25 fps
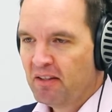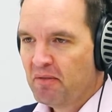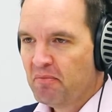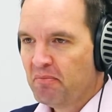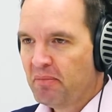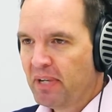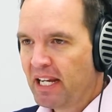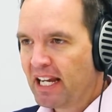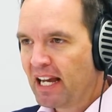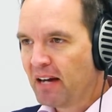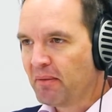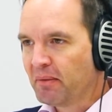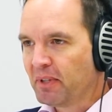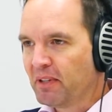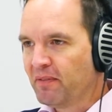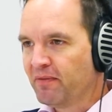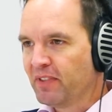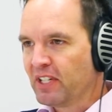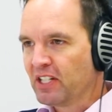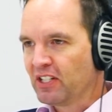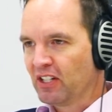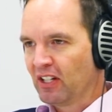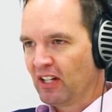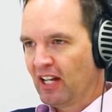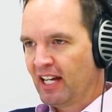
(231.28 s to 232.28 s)
Being able to
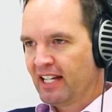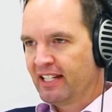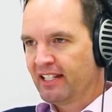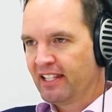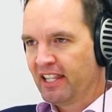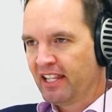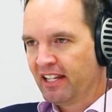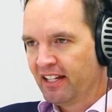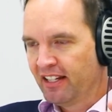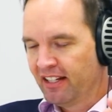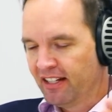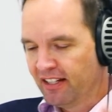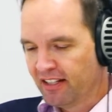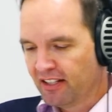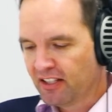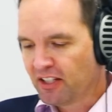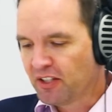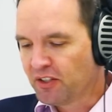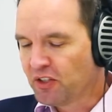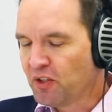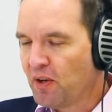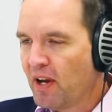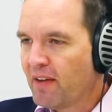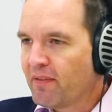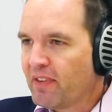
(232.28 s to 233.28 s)
visualize
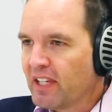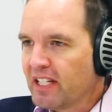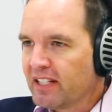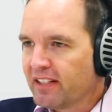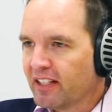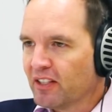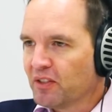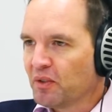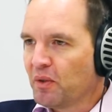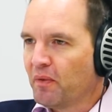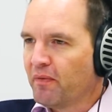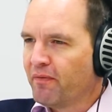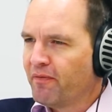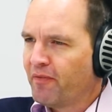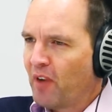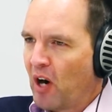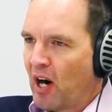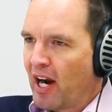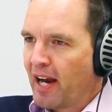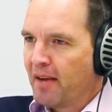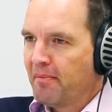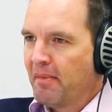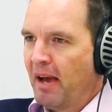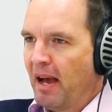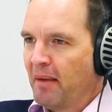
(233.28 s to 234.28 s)
because you have these things called
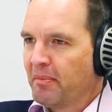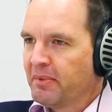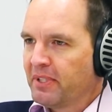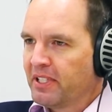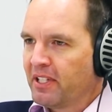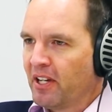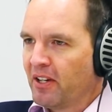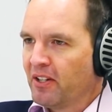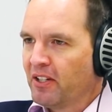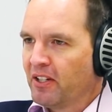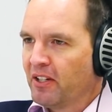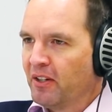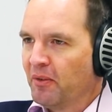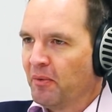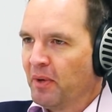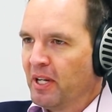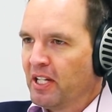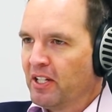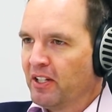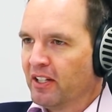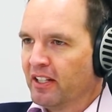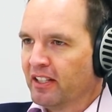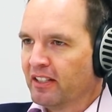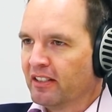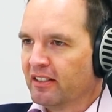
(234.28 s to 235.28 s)
fire maps, don't you, where
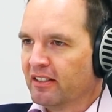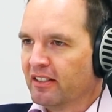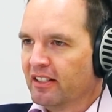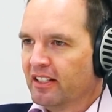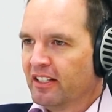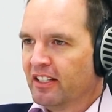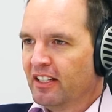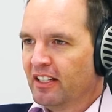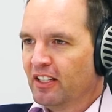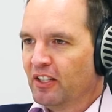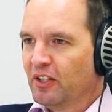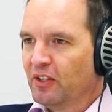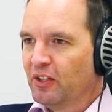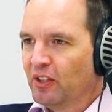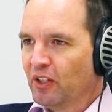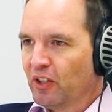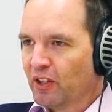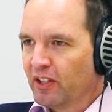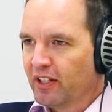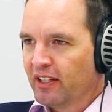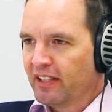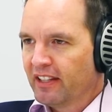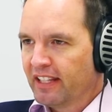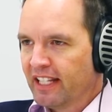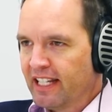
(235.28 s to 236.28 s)
you
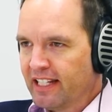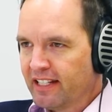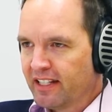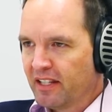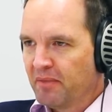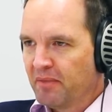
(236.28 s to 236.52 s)
look, there's